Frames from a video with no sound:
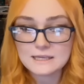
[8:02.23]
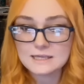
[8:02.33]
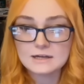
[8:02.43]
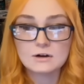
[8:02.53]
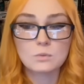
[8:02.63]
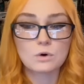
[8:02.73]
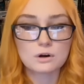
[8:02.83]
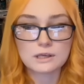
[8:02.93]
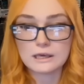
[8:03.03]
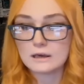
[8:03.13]
here
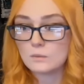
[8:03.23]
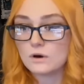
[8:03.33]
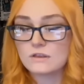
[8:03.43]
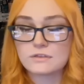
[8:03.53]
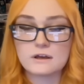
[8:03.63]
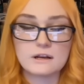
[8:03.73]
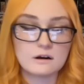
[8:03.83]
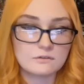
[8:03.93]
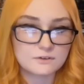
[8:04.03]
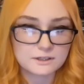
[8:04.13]
working with a
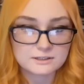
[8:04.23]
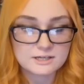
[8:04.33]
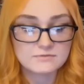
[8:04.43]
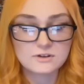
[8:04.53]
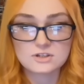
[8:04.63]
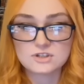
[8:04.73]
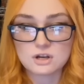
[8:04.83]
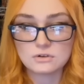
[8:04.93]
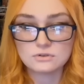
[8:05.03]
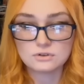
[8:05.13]
narrative
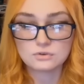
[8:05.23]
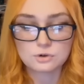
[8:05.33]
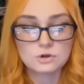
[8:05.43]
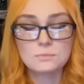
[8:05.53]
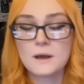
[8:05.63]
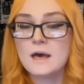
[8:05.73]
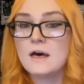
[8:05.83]
consultant group